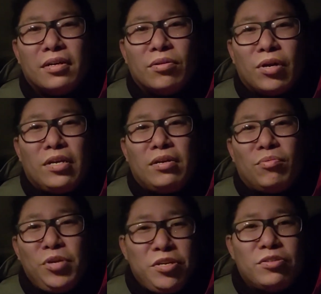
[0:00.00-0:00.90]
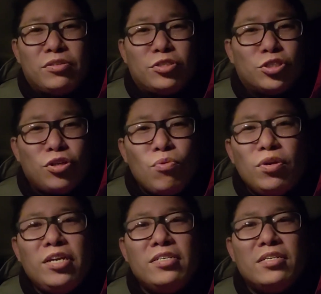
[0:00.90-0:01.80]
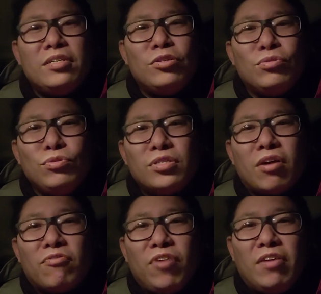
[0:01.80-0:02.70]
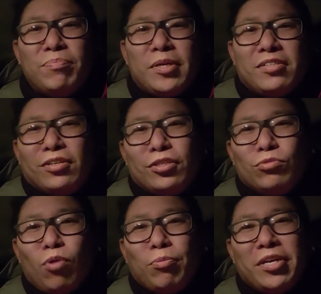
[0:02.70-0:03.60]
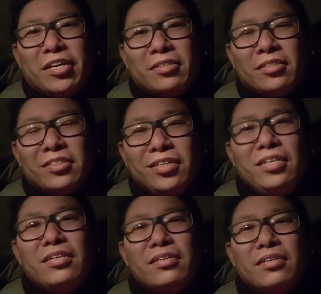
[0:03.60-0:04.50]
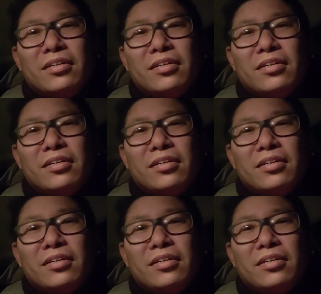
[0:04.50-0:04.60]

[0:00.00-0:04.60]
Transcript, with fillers: right? We could so easily to lose our faith because this is what we can see.